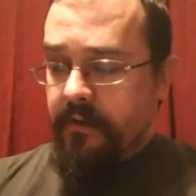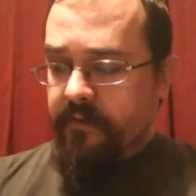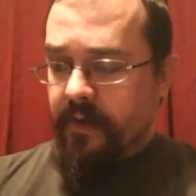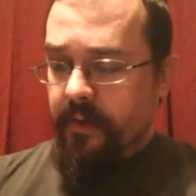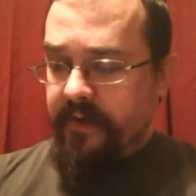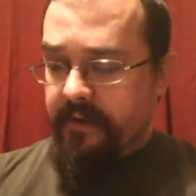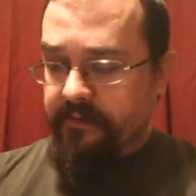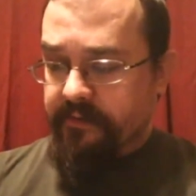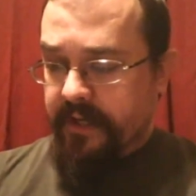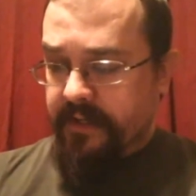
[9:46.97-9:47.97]
So it's kind of
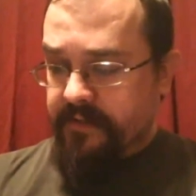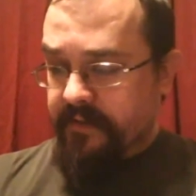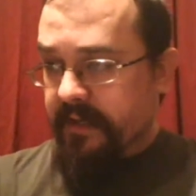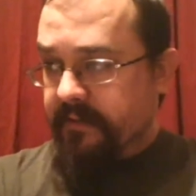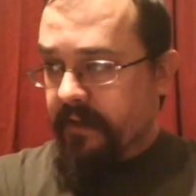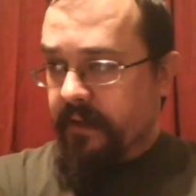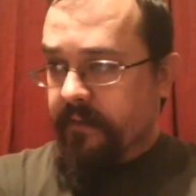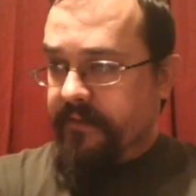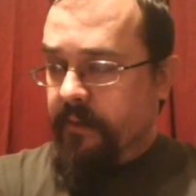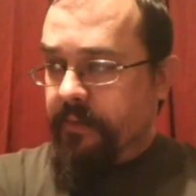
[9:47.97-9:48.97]
strange that
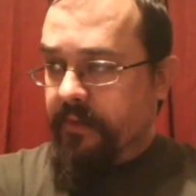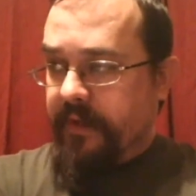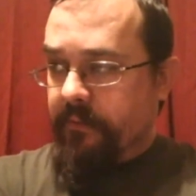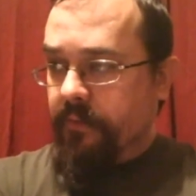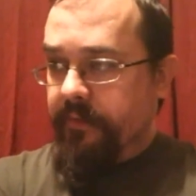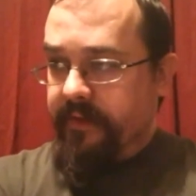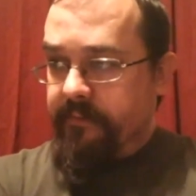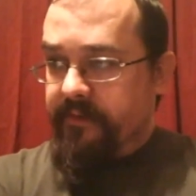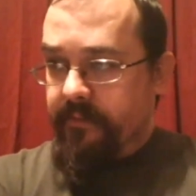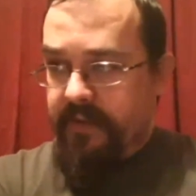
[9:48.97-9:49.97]
the Temple of Nerul
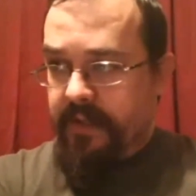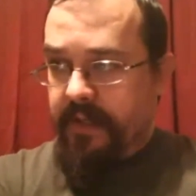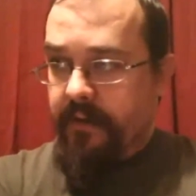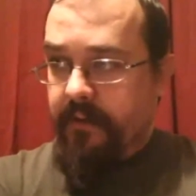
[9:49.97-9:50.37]
seems to be